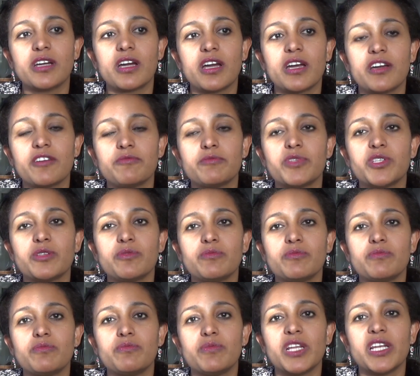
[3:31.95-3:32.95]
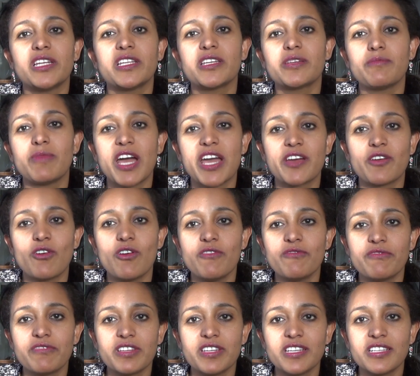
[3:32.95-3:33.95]
have been building my
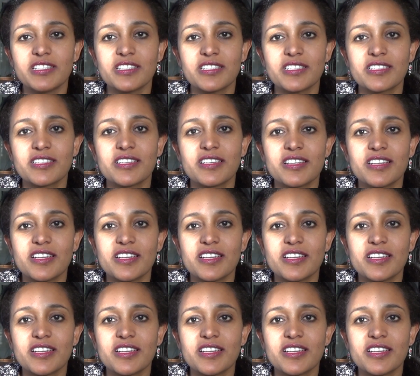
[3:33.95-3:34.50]
confidence